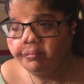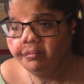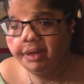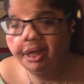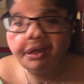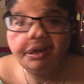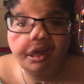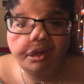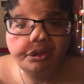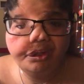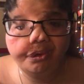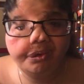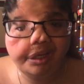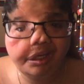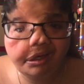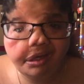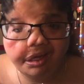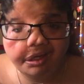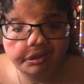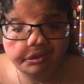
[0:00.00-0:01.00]
And also,
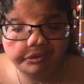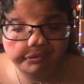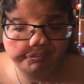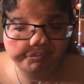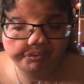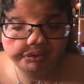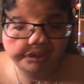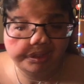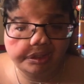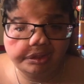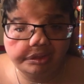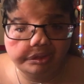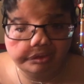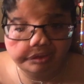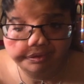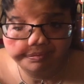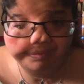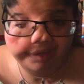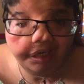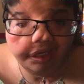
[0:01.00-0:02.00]
Anon is a freaking
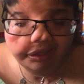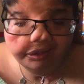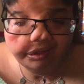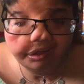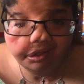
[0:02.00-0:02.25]
douchebag.